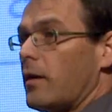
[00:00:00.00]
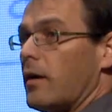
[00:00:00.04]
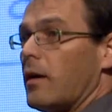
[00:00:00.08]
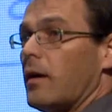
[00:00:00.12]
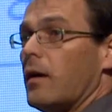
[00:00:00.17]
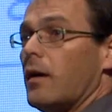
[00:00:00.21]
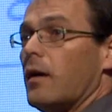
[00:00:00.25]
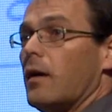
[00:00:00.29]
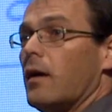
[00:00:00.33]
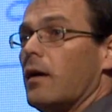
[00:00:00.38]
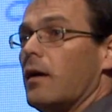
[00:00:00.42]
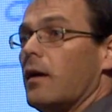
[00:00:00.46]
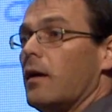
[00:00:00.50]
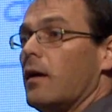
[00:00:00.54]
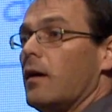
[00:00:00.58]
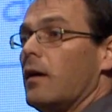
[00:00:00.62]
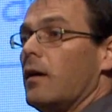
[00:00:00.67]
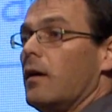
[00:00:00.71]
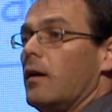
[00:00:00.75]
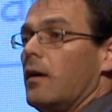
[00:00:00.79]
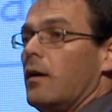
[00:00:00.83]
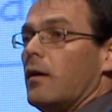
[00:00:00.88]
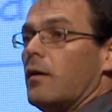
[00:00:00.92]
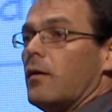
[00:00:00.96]

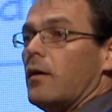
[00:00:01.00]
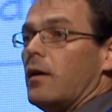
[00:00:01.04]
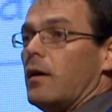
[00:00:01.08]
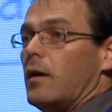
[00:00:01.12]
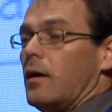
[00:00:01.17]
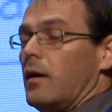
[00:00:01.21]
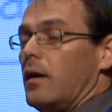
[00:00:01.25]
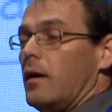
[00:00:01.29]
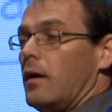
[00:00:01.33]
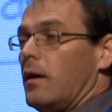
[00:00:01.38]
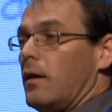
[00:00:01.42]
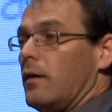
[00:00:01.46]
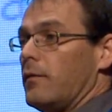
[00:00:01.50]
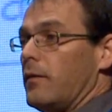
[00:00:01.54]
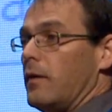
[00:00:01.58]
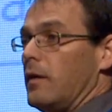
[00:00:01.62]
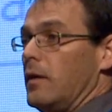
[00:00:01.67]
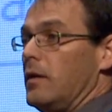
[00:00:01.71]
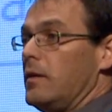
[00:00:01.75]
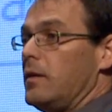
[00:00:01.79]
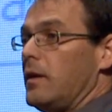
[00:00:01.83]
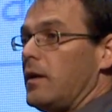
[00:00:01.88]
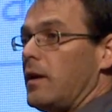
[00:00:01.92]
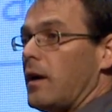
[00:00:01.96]
uh,
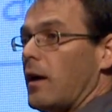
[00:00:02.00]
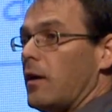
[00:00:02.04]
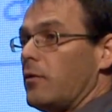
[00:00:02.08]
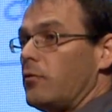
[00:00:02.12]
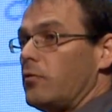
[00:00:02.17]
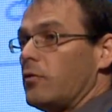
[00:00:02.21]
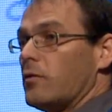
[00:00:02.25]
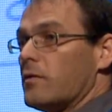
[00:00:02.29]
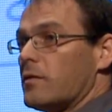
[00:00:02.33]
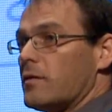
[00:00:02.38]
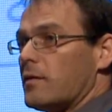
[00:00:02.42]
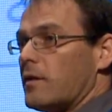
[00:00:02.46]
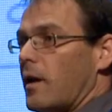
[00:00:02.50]
indications